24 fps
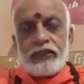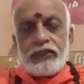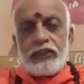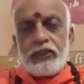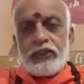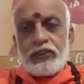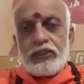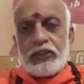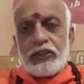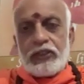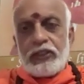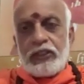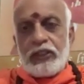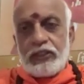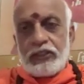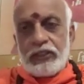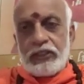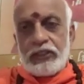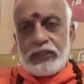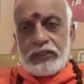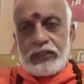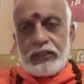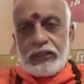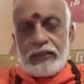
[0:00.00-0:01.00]
teacher
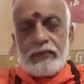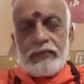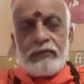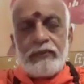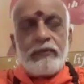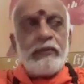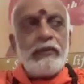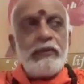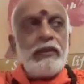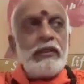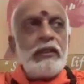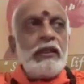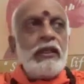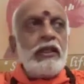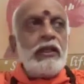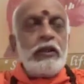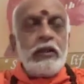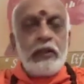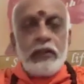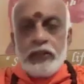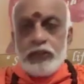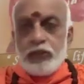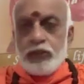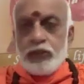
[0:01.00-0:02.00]
teaches him
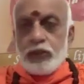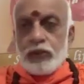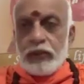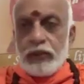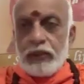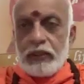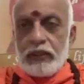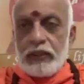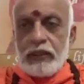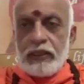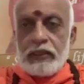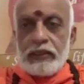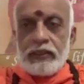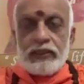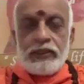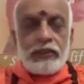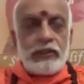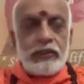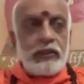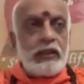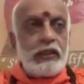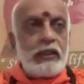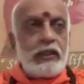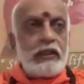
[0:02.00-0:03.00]
rituals.